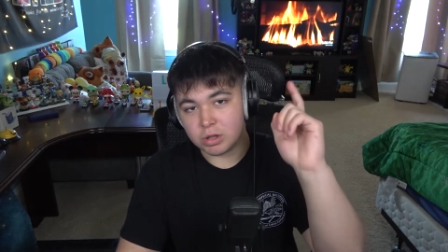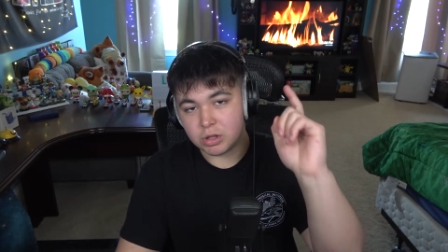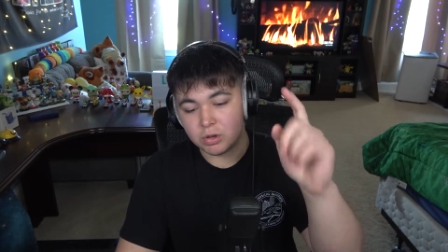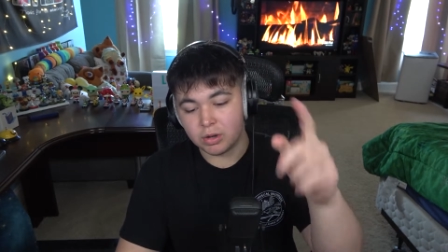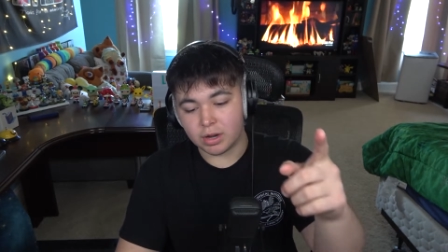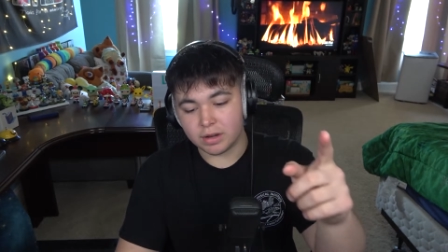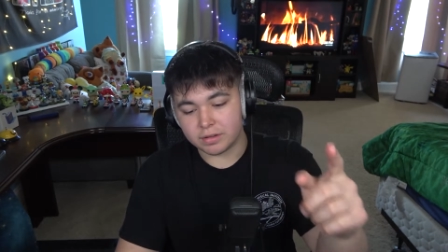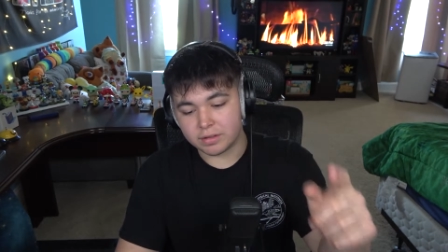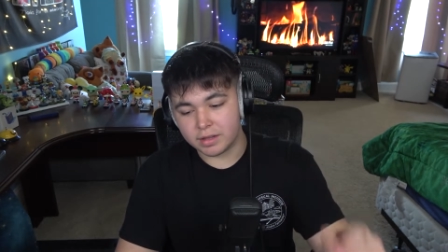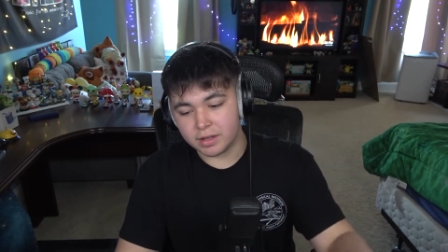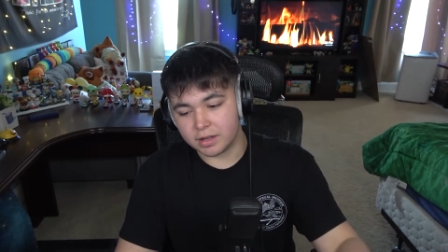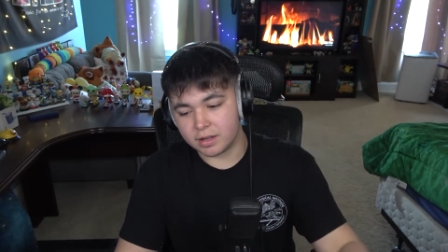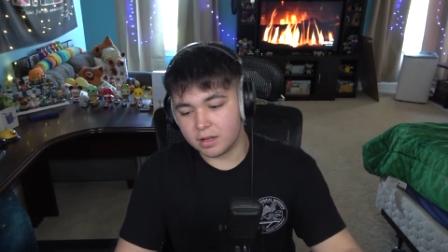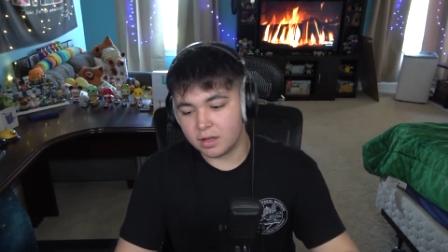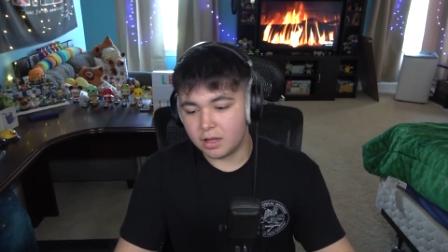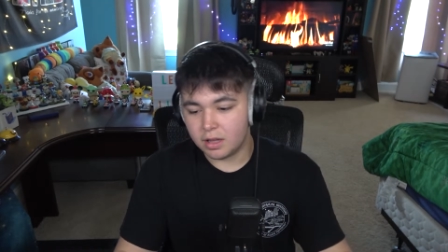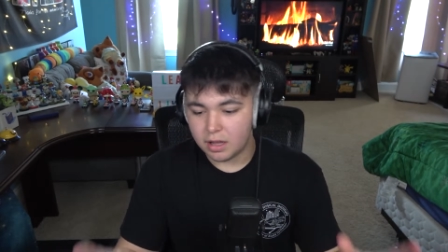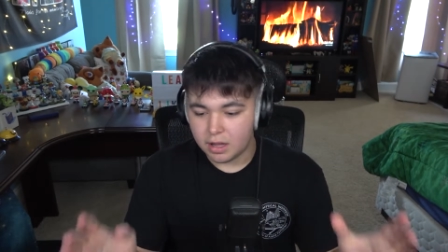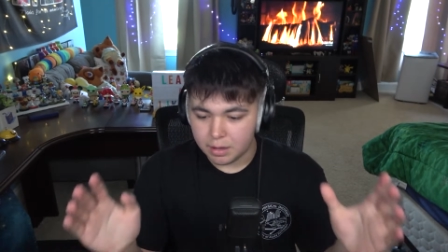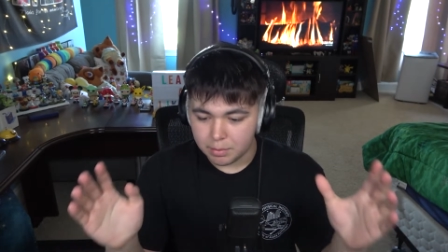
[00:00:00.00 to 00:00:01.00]
you guys think.
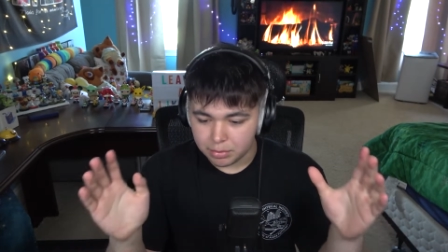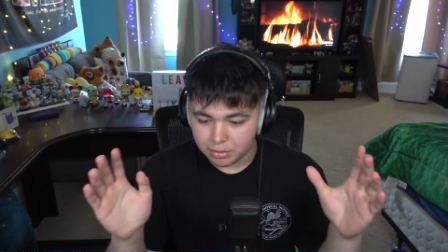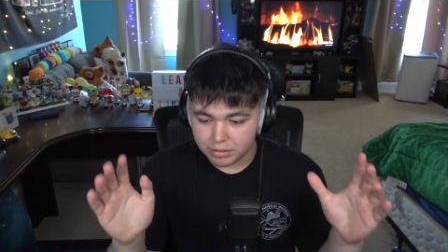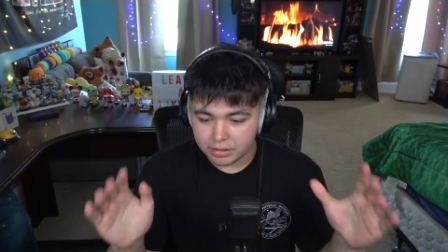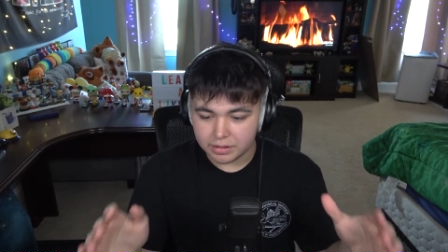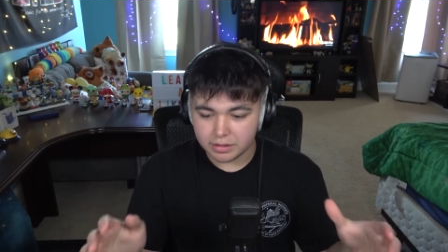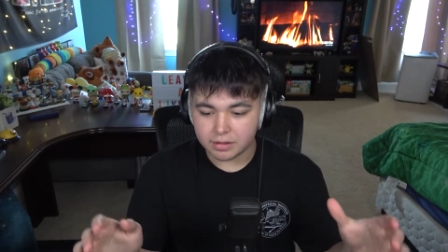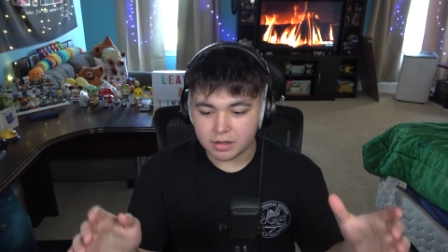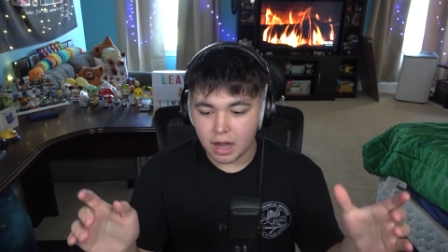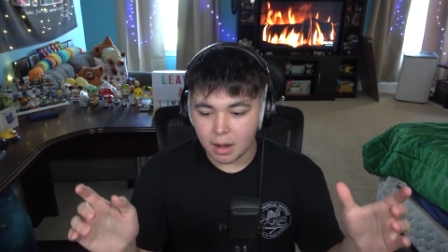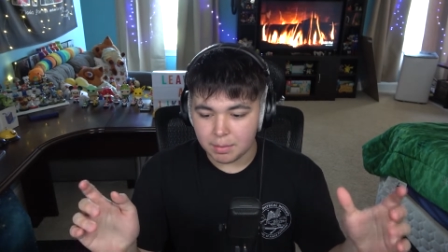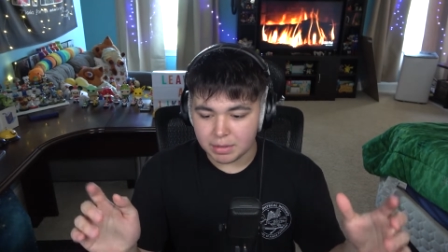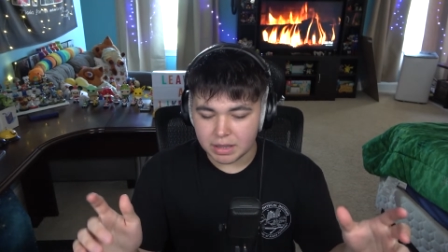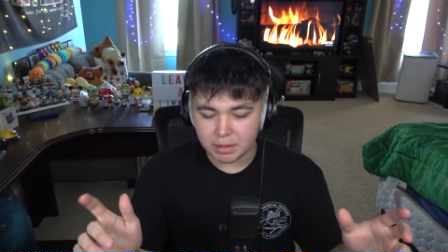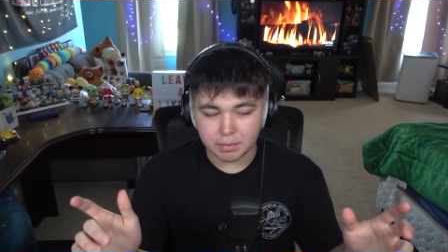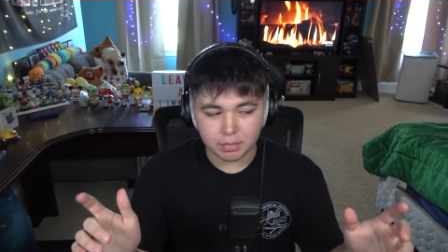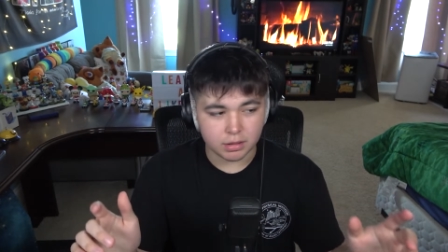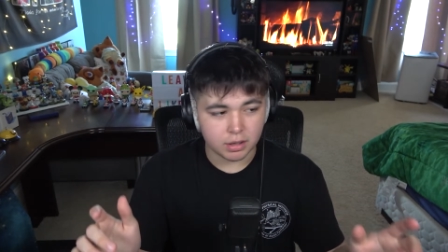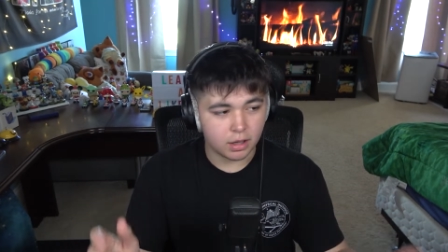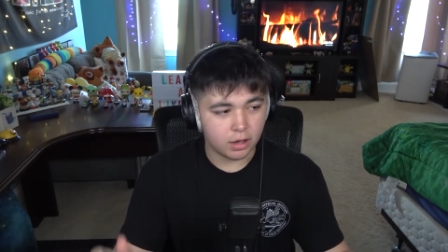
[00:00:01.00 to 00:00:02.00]
Please comment
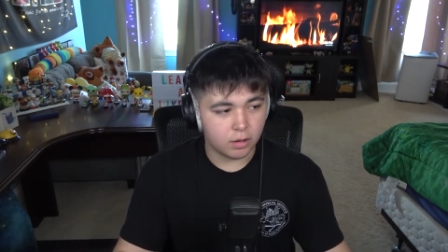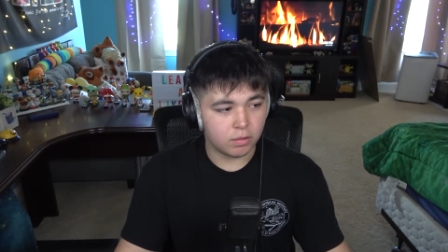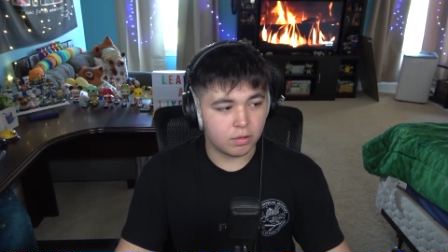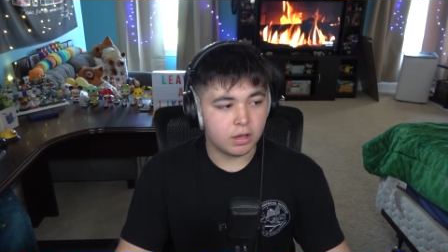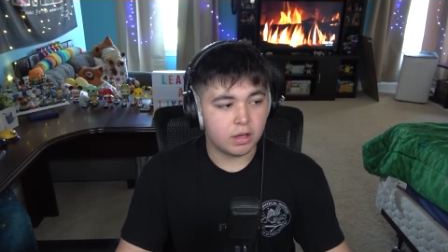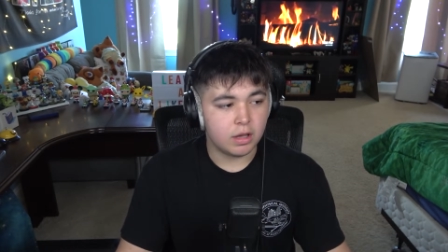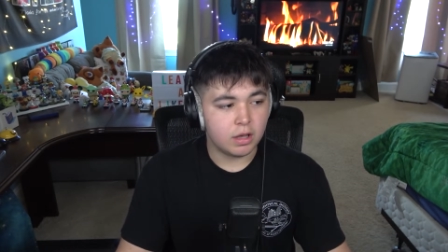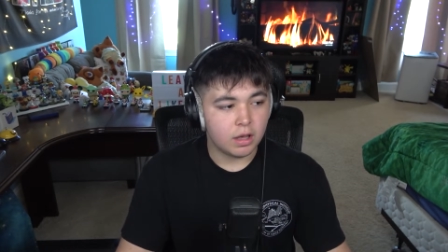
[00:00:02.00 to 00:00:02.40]
down below.